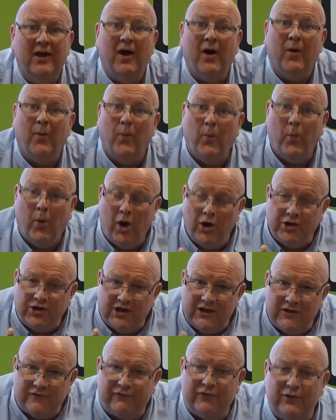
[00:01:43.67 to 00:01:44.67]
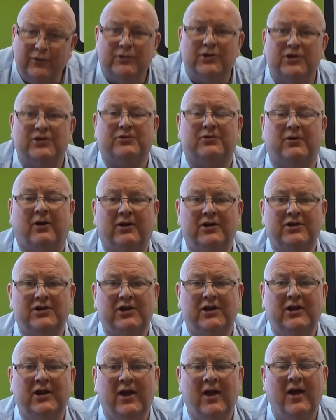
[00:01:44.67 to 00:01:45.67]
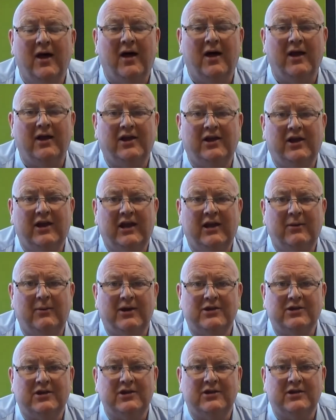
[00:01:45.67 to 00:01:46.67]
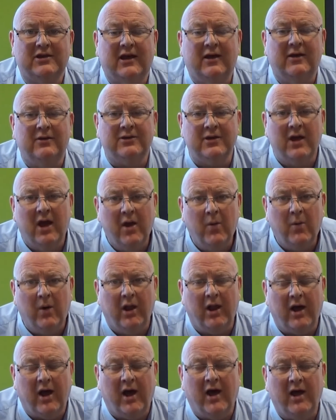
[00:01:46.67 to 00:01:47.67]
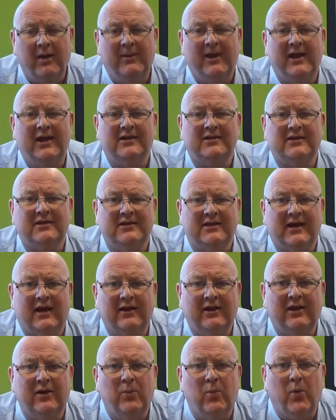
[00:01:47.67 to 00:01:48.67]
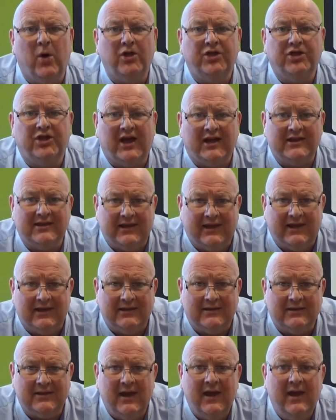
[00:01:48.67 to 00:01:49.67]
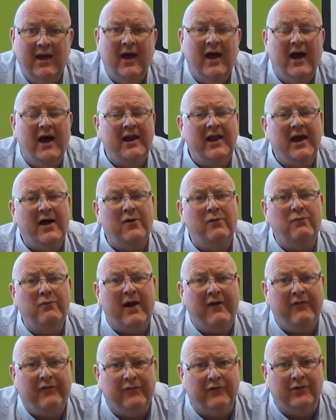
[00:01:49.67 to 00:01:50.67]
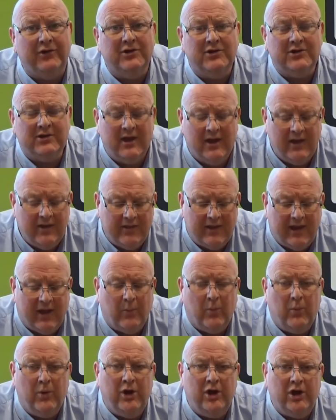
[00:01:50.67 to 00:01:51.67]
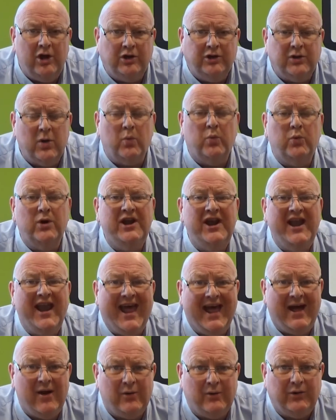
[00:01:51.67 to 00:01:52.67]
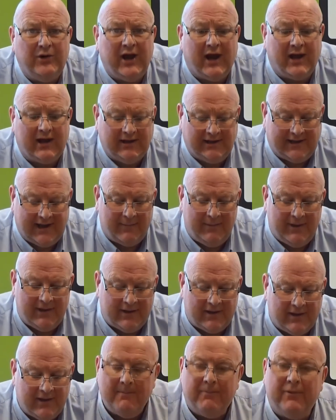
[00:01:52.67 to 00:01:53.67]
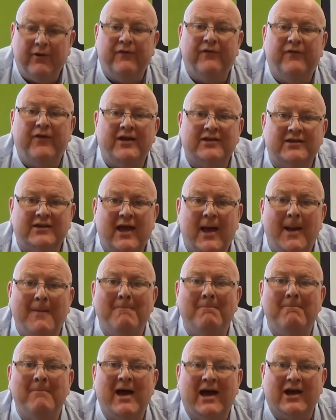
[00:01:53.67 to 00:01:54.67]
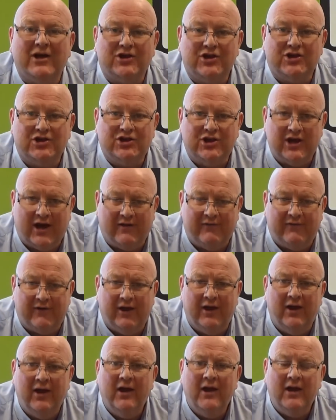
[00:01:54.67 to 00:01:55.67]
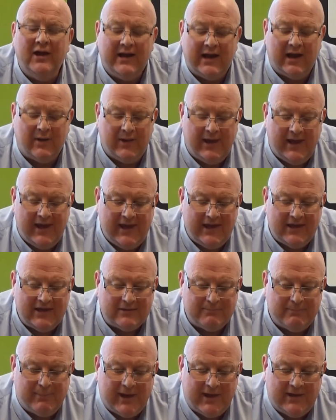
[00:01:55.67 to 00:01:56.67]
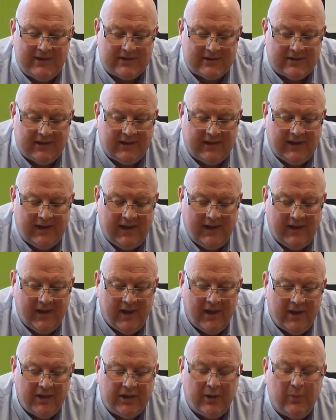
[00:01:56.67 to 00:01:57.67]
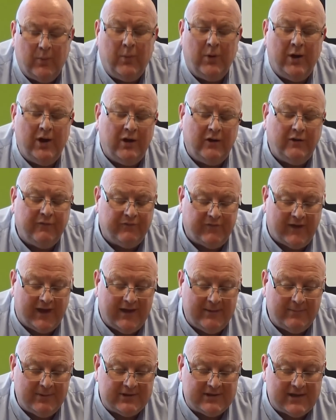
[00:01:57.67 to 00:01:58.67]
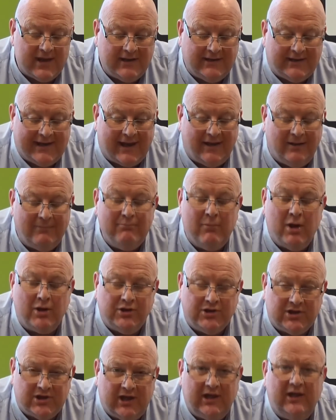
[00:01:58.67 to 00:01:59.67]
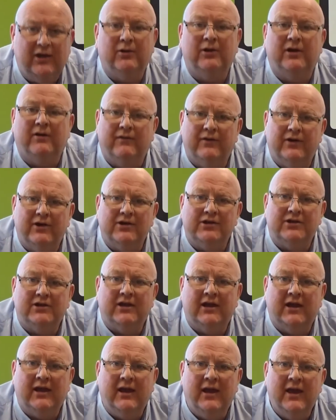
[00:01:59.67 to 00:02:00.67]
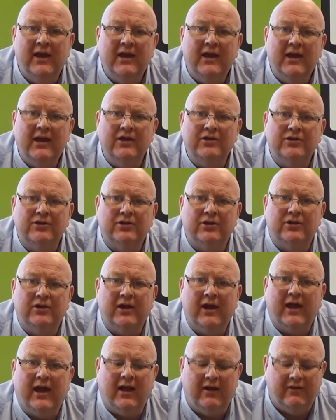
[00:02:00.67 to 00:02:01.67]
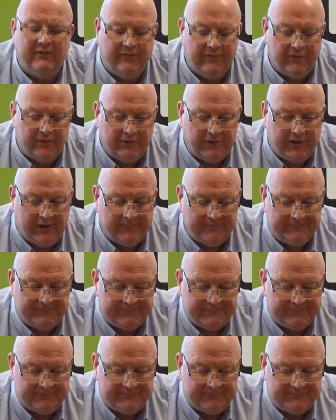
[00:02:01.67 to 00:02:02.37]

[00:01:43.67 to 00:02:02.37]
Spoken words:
What is Fruit Astrology? I can hear you ask yourselves. Well, I'm here to tell you what that is. And I'll reference that world-renowned academic, Professor Max Jaffa. Now, he is based in the world-famous Del Monte University in Southern California.